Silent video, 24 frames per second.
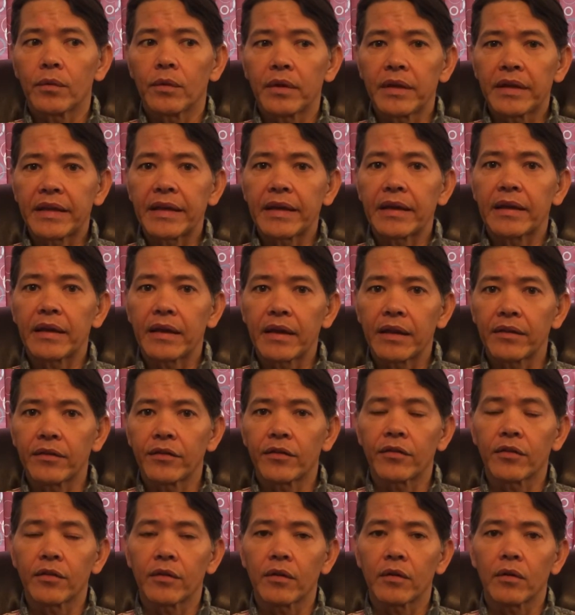get
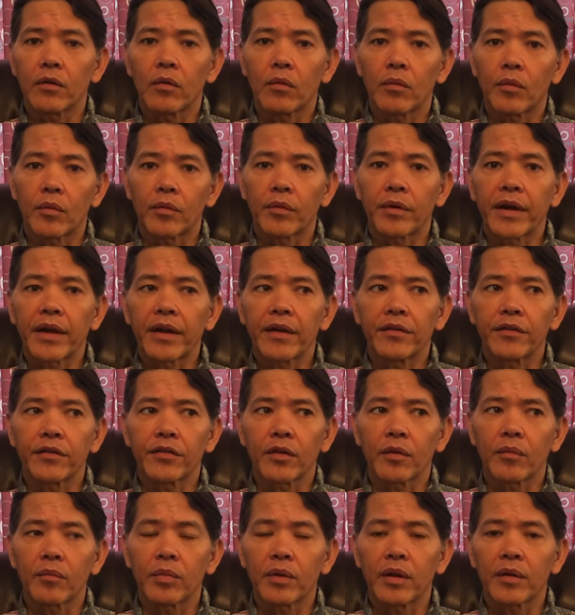into the normal range
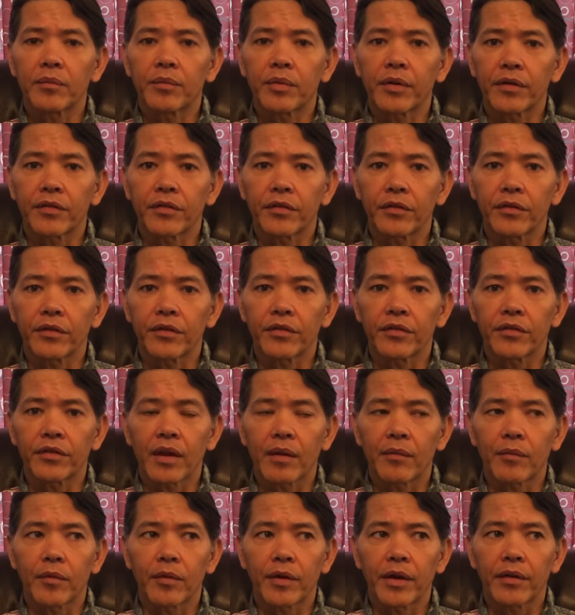on blood pressure this time
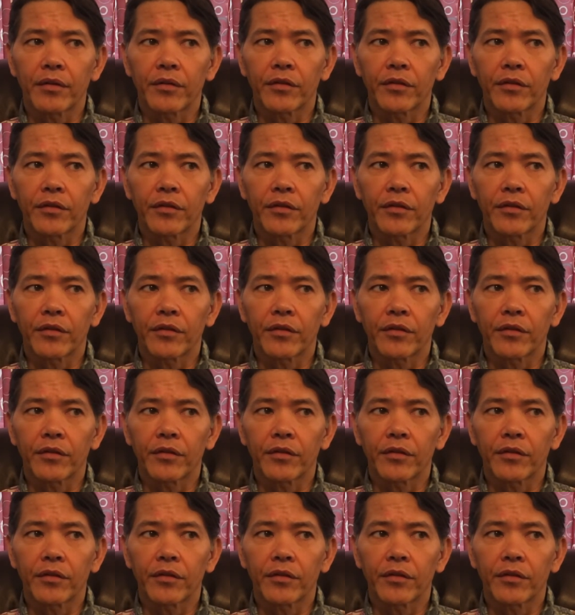around.